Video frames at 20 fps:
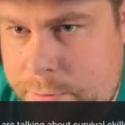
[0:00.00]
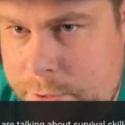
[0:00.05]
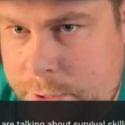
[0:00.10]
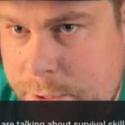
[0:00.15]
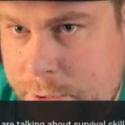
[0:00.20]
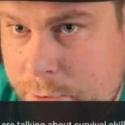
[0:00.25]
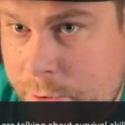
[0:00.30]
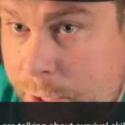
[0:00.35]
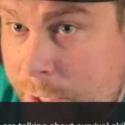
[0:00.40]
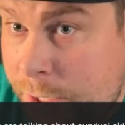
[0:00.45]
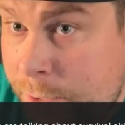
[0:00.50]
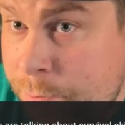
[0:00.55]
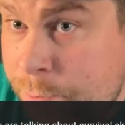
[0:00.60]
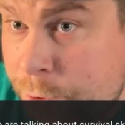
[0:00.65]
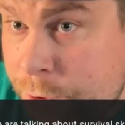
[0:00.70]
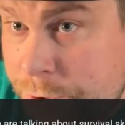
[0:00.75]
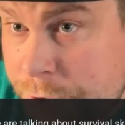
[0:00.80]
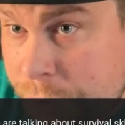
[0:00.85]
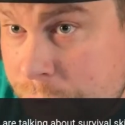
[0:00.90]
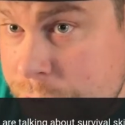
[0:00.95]
either I
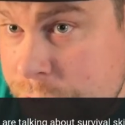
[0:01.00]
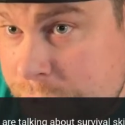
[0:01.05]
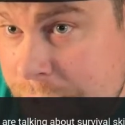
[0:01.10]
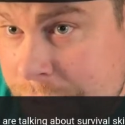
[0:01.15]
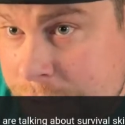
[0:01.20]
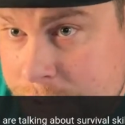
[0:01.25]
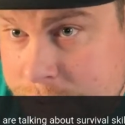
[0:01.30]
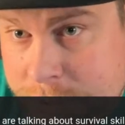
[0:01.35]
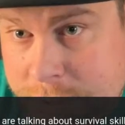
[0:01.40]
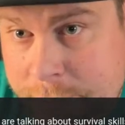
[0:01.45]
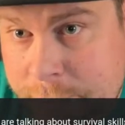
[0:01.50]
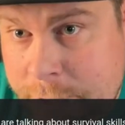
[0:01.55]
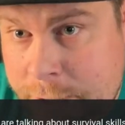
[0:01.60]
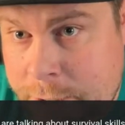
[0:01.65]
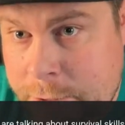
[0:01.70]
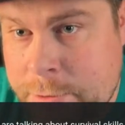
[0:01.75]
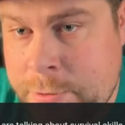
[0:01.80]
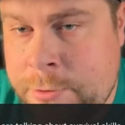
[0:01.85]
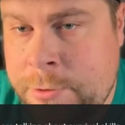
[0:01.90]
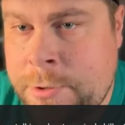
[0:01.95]
produce heat
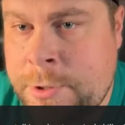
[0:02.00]
somehow,